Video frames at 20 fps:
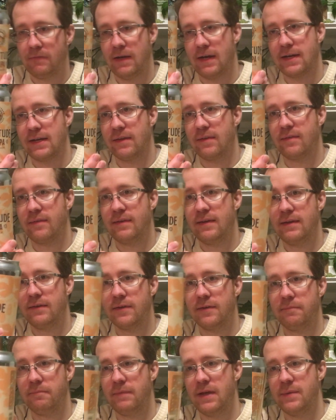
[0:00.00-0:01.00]
I can see
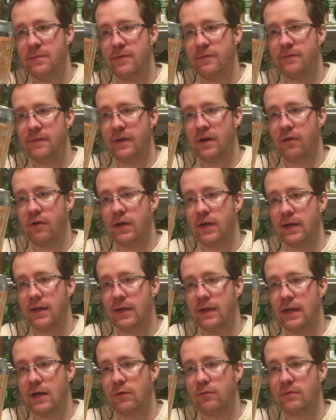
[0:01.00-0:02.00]
them maybe figuring
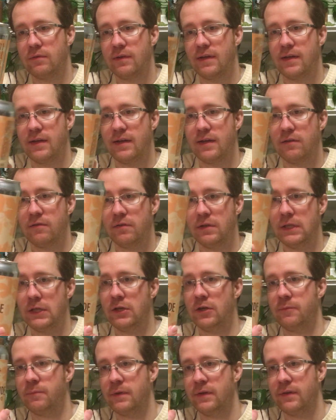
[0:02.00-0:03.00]
it out and getting it really
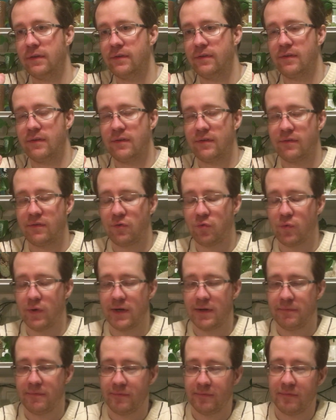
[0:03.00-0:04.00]
good, but this just doesn't
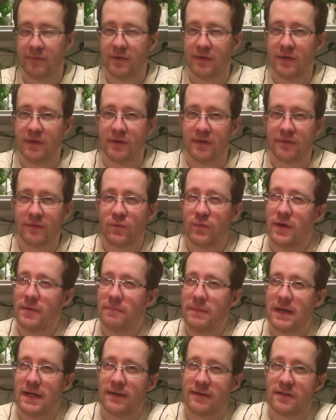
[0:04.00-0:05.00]
quite
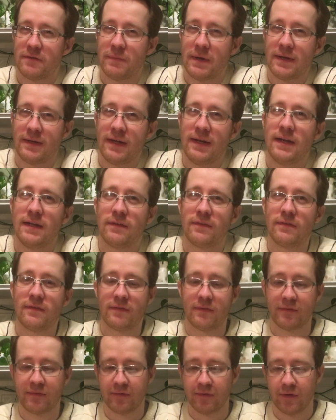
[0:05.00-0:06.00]
make it to my
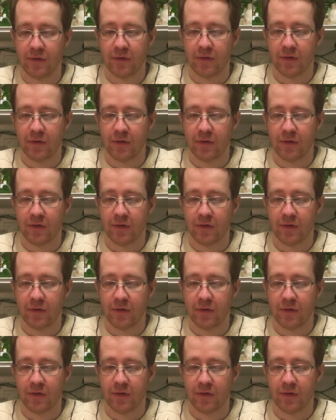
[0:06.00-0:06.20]
tastes.